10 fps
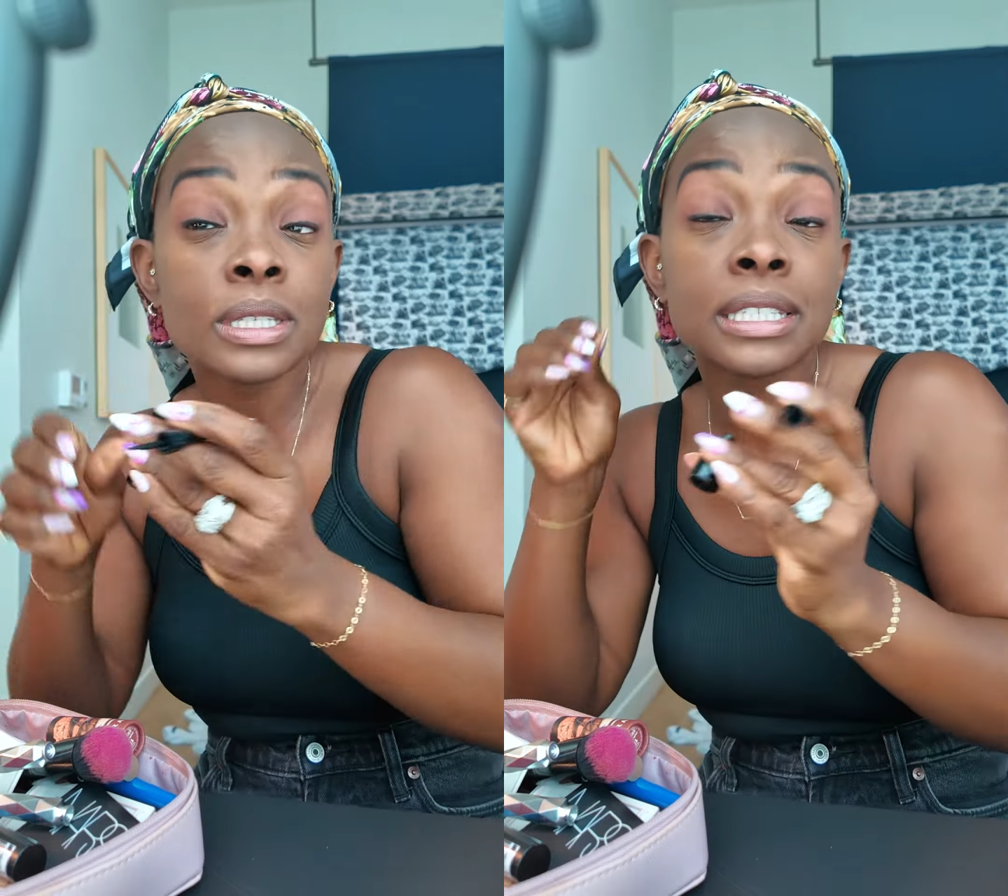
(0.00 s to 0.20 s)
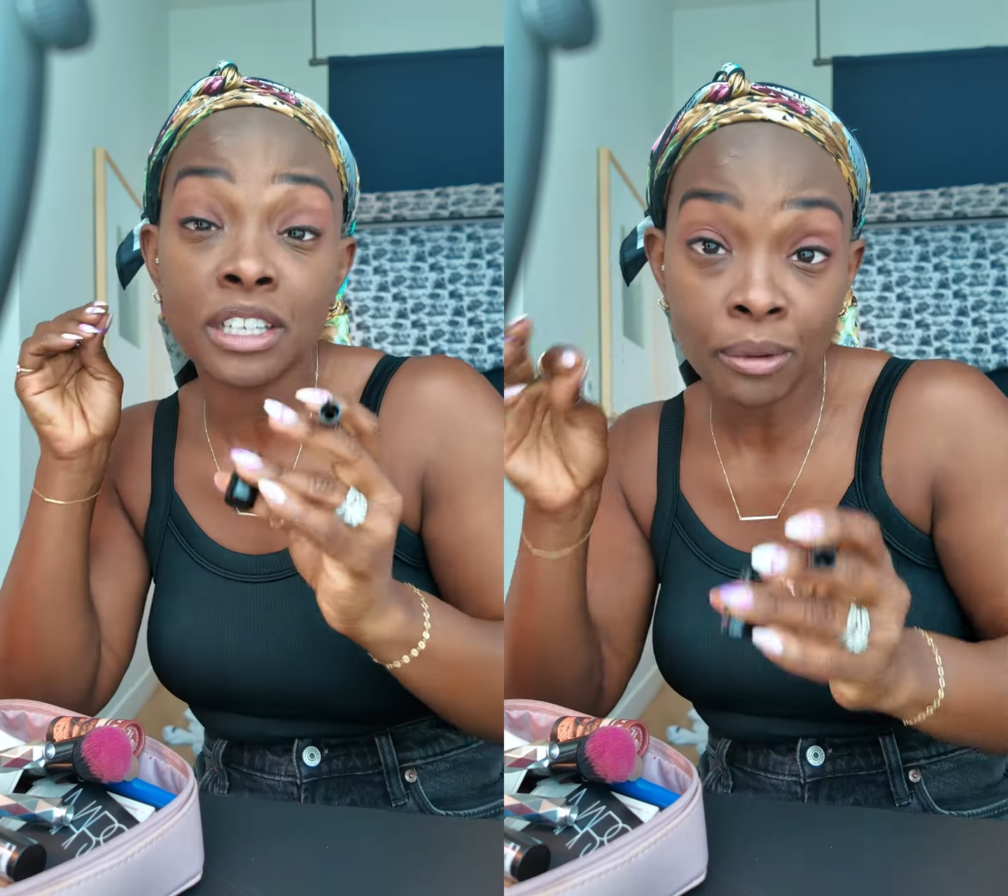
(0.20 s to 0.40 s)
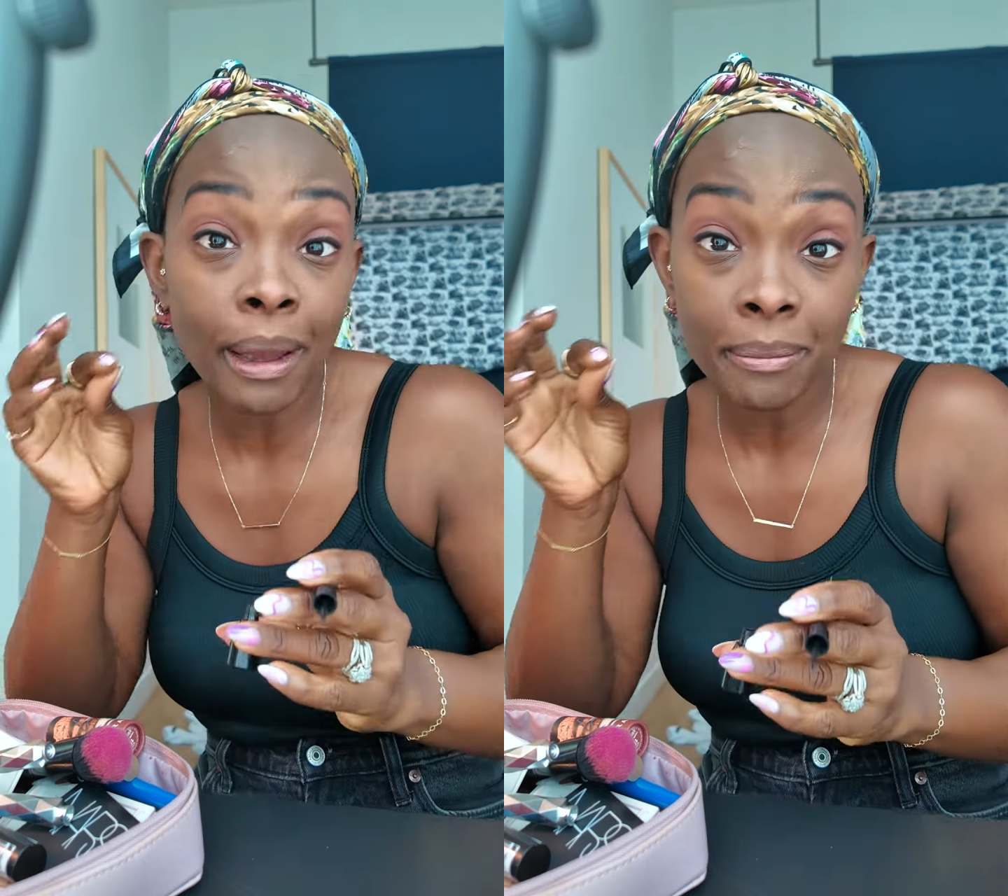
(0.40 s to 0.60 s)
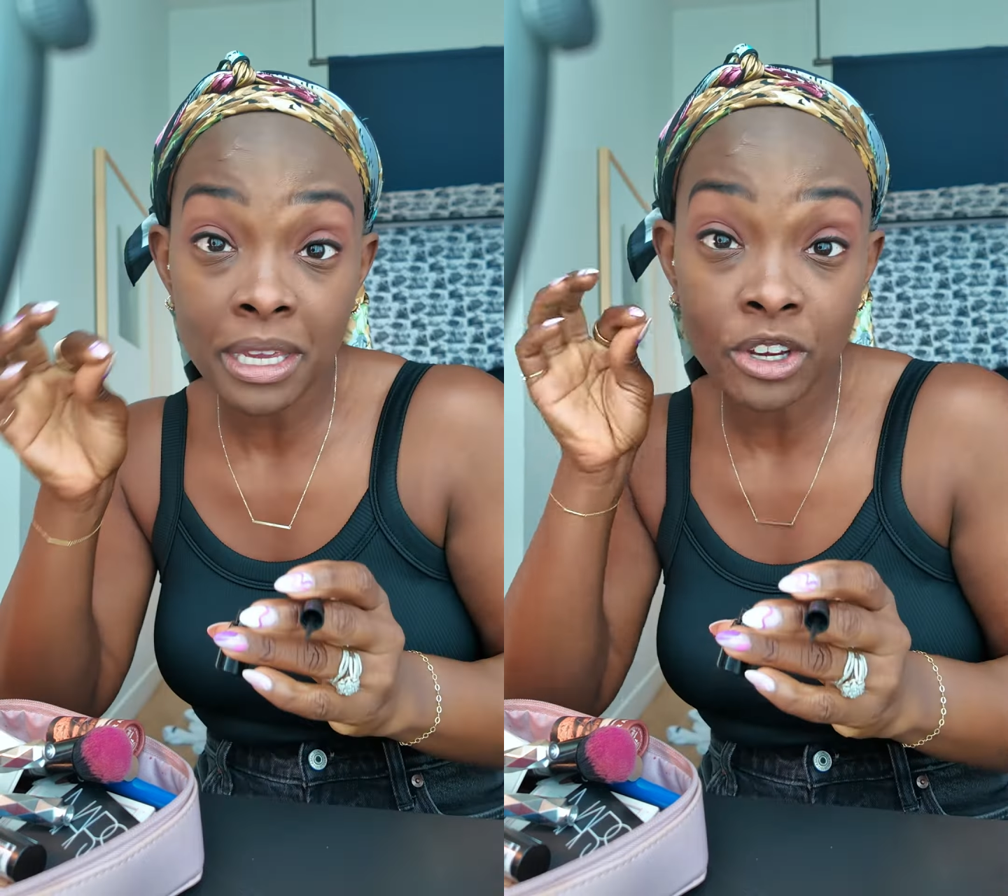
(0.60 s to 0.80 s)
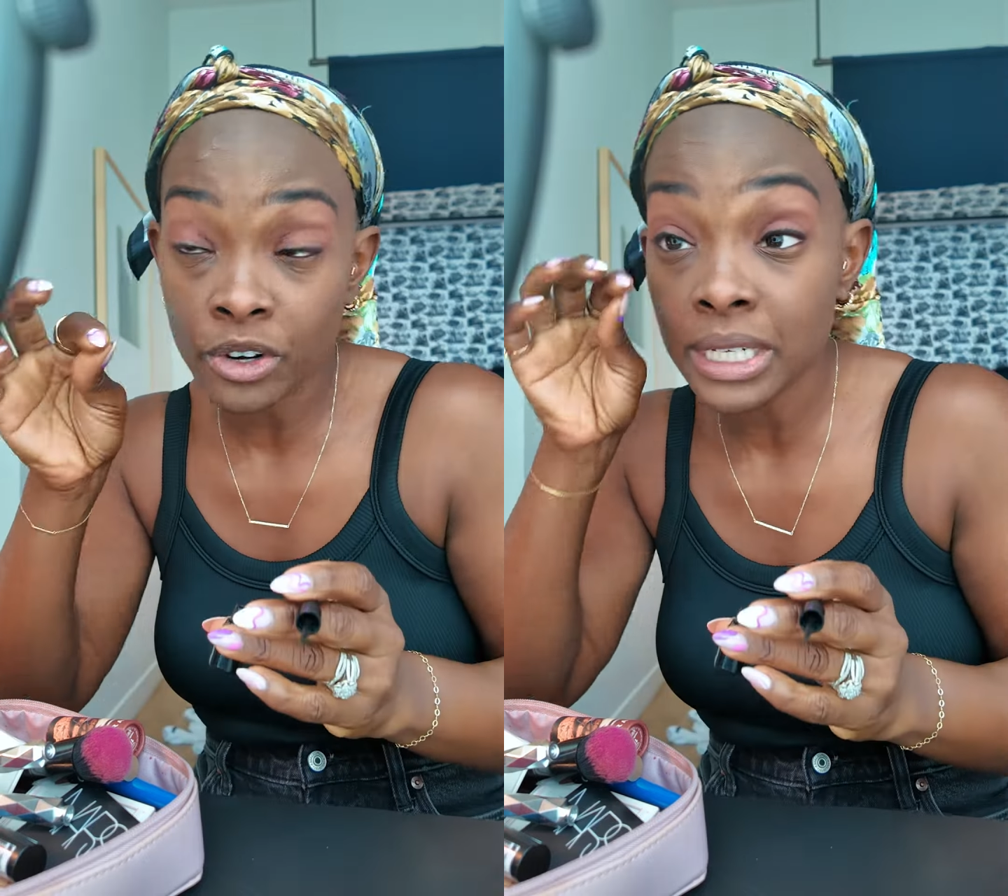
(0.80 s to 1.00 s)
sell my
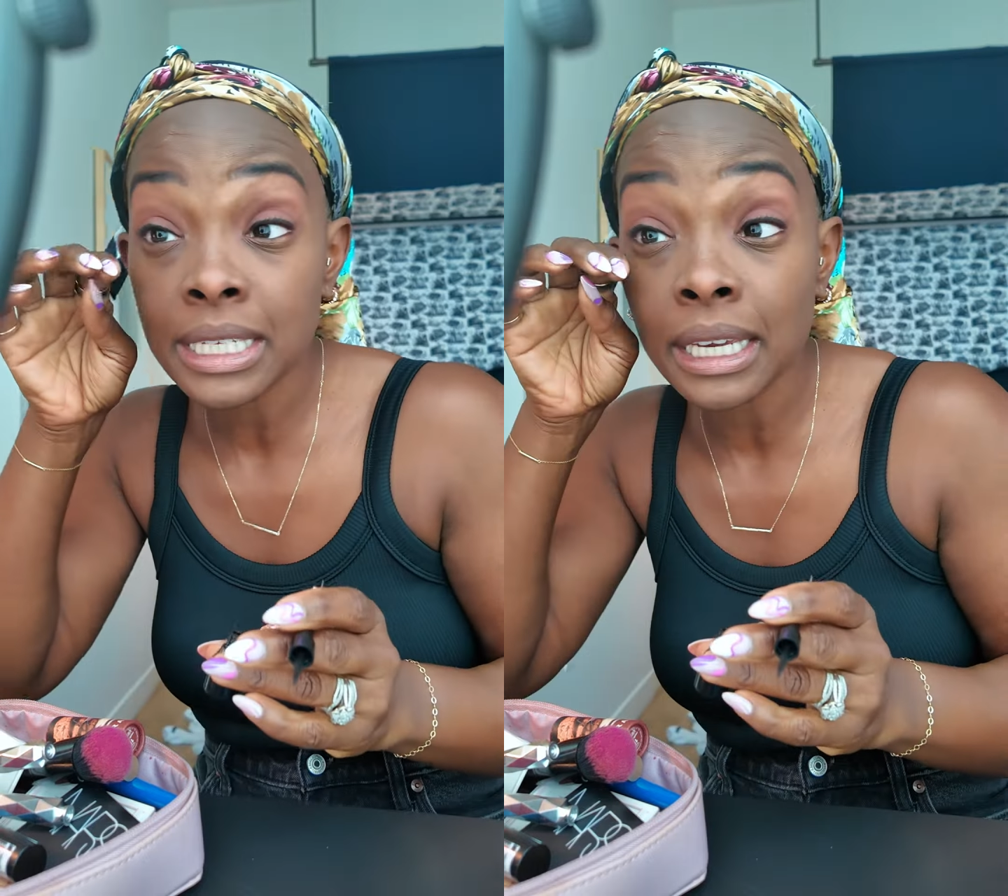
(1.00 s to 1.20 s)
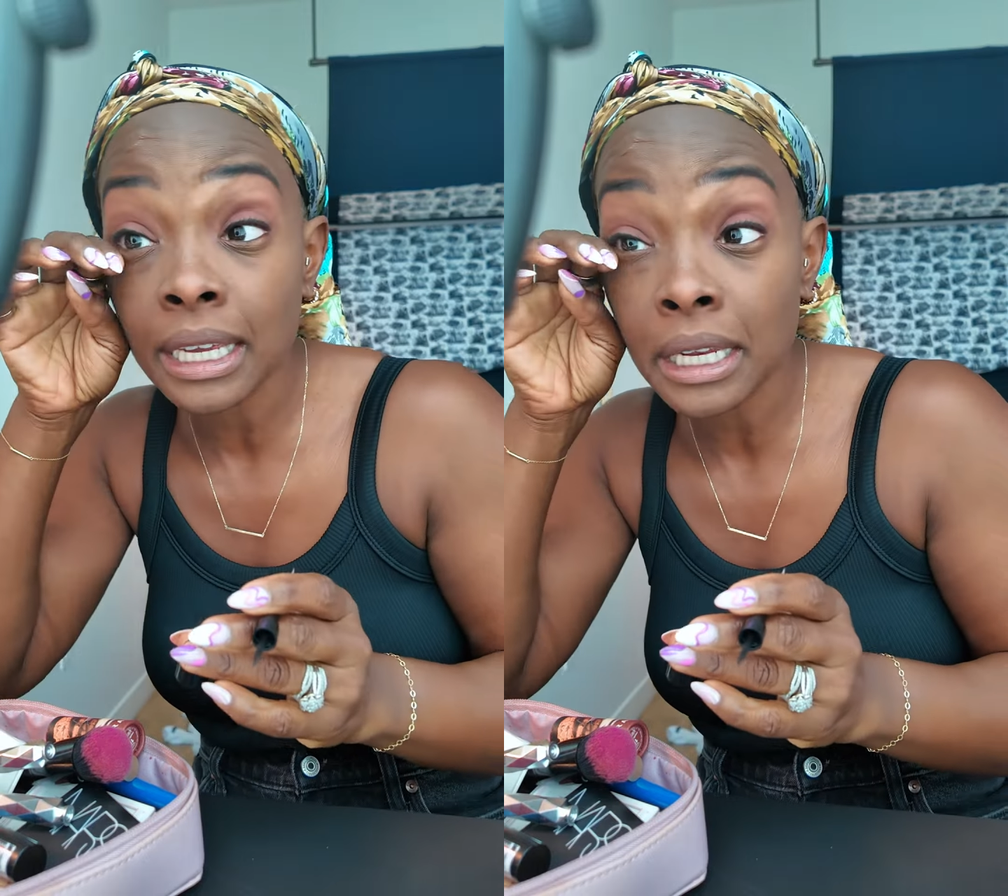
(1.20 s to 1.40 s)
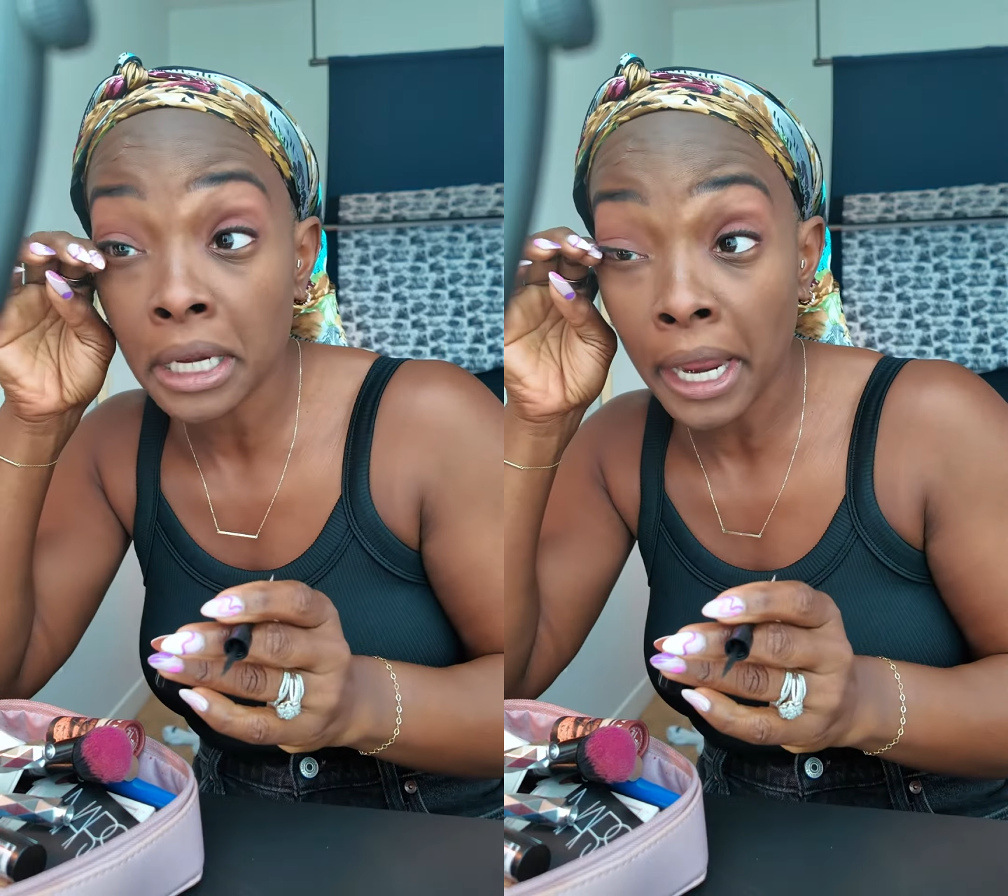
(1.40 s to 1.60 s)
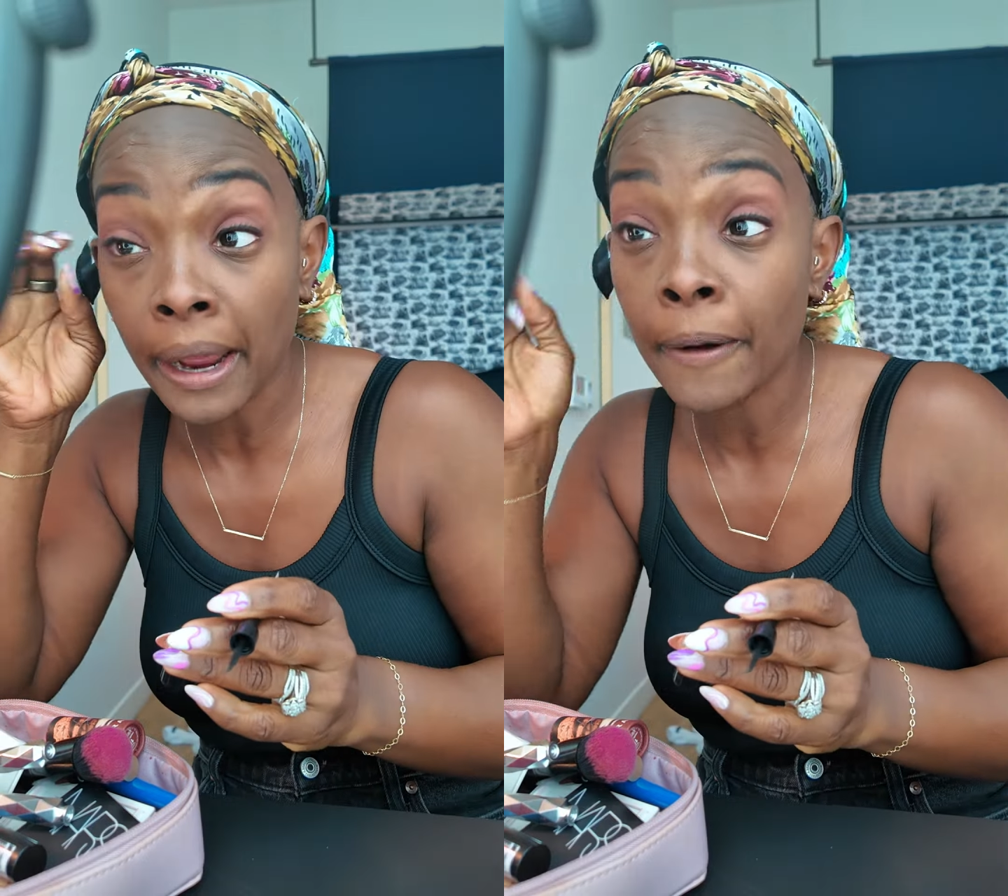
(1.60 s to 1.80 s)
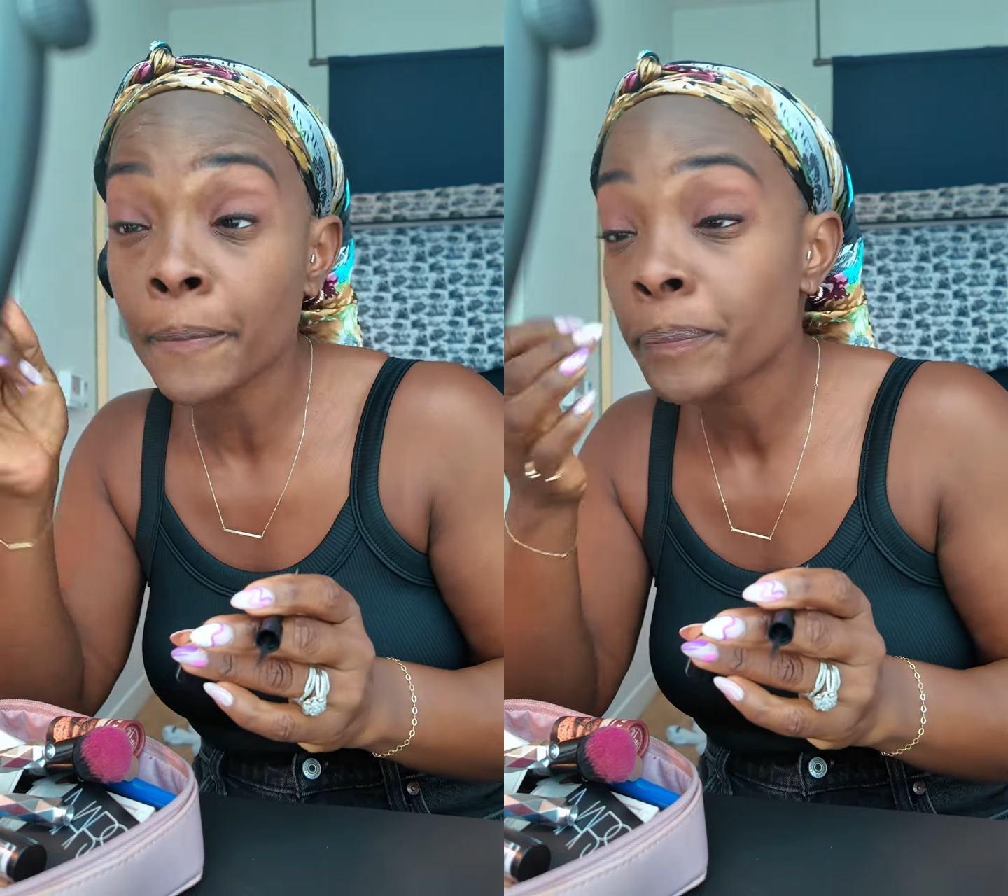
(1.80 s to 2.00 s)
meet and greet ticket. Now,